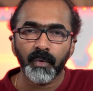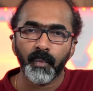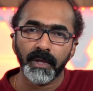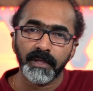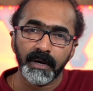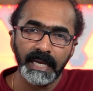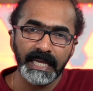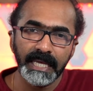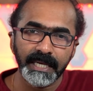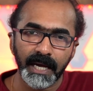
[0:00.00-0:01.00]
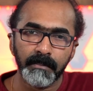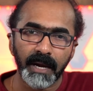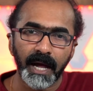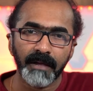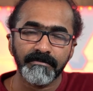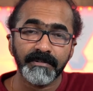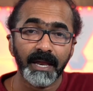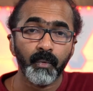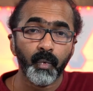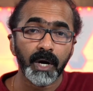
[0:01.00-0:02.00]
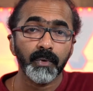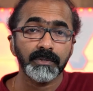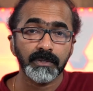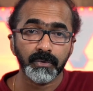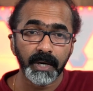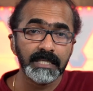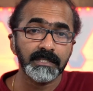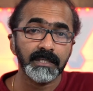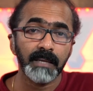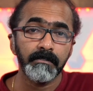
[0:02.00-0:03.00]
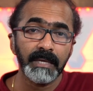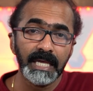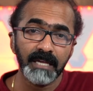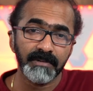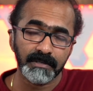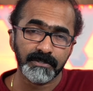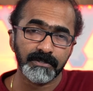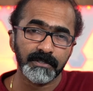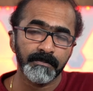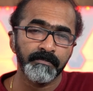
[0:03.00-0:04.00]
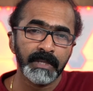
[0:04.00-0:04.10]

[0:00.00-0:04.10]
whether Ecamm Live can work with the Restream events.